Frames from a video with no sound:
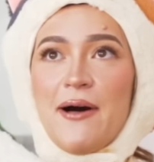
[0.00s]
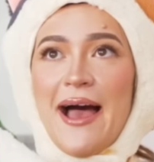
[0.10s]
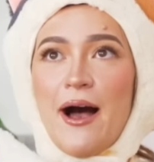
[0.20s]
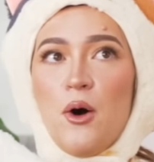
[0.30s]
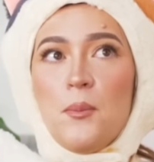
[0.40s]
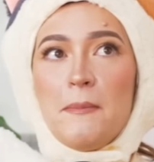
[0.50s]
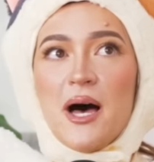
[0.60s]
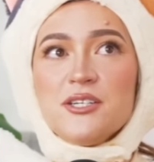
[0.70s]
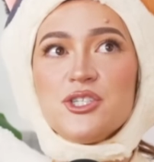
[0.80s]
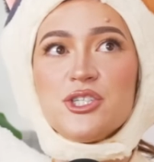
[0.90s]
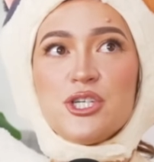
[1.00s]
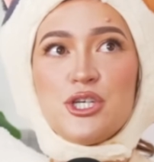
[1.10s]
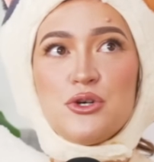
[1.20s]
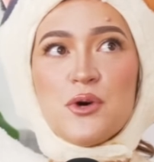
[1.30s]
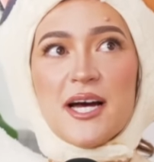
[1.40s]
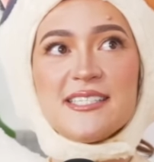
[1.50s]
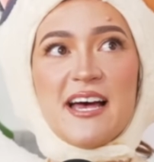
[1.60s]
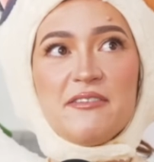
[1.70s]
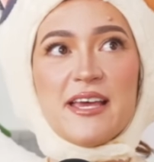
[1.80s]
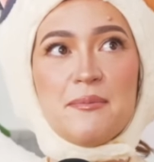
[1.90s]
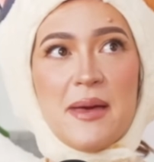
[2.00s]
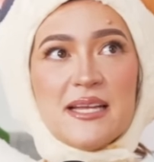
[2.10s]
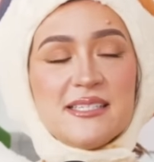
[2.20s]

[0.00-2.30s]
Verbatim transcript: how much you guys have like made